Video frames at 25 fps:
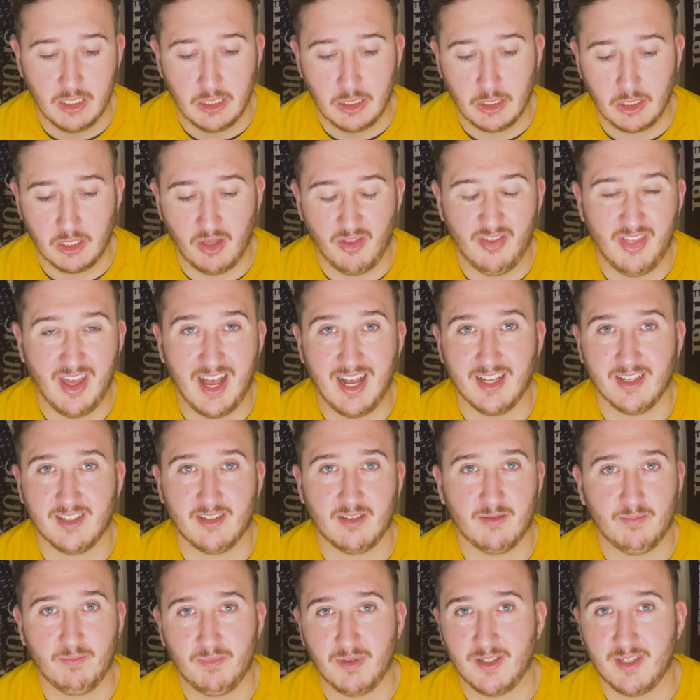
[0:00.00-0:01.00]
So
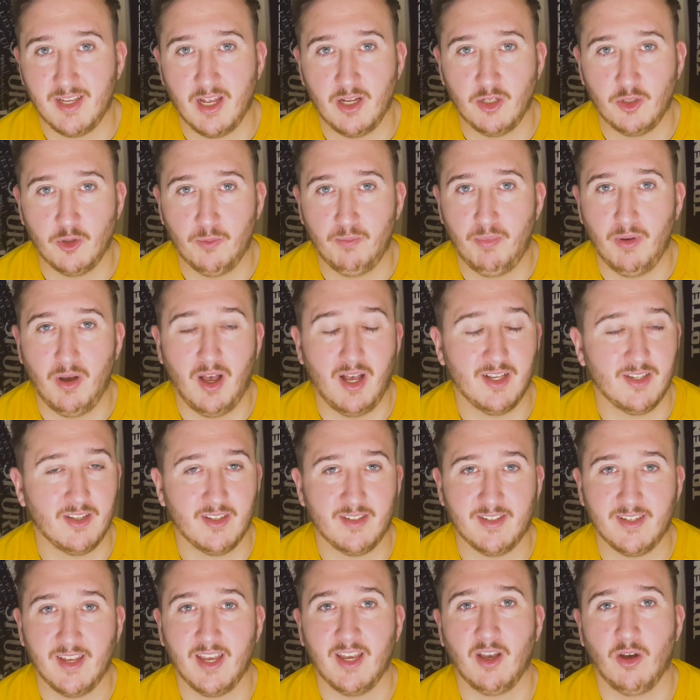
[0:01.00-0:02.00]
that's potential. But as I
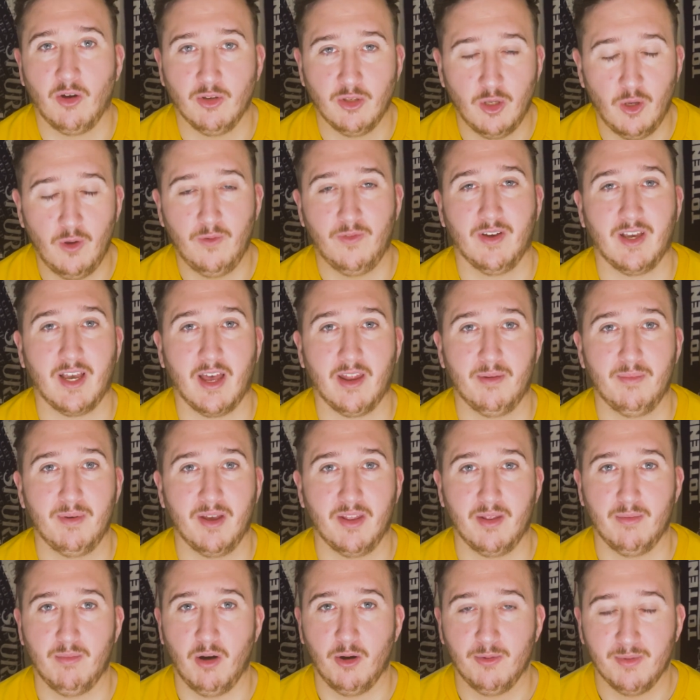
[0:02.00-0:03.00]
say, our youth academy at
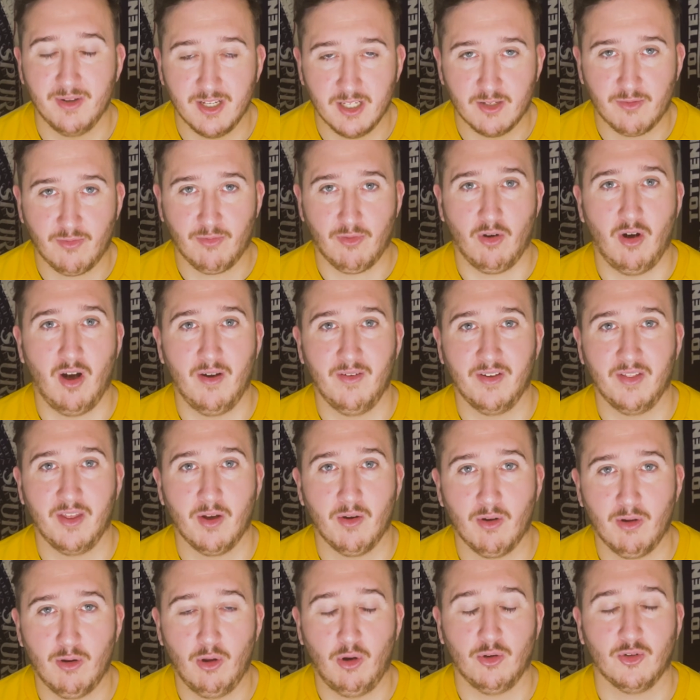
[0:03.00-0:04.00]
the moment is thriving. There
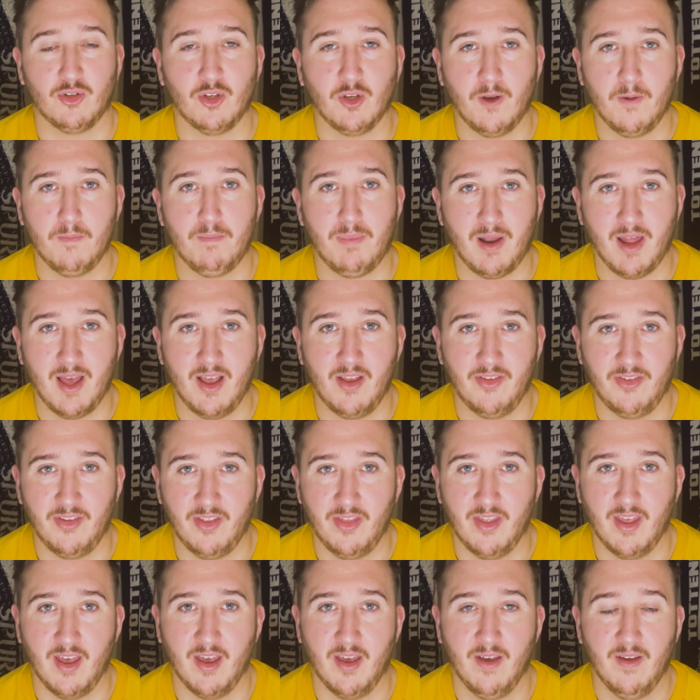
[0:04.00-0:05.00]
are lots of good players
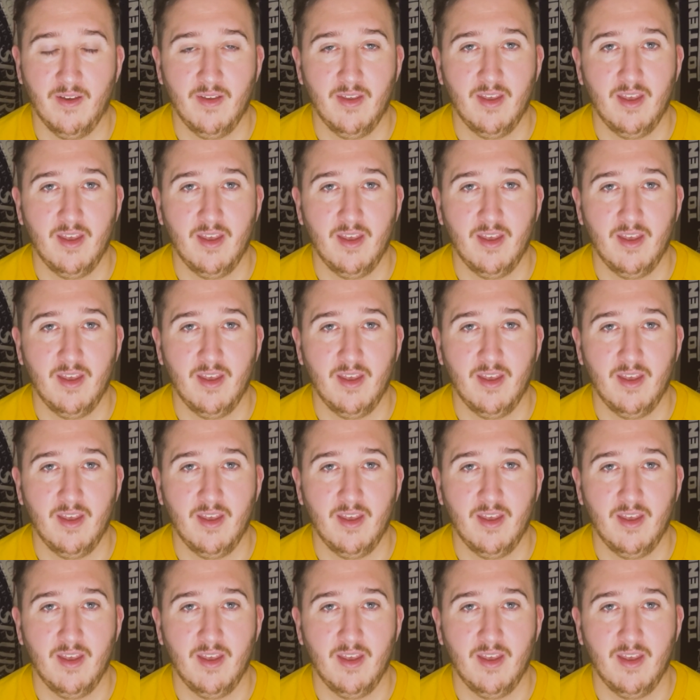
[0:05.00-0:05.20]
in there.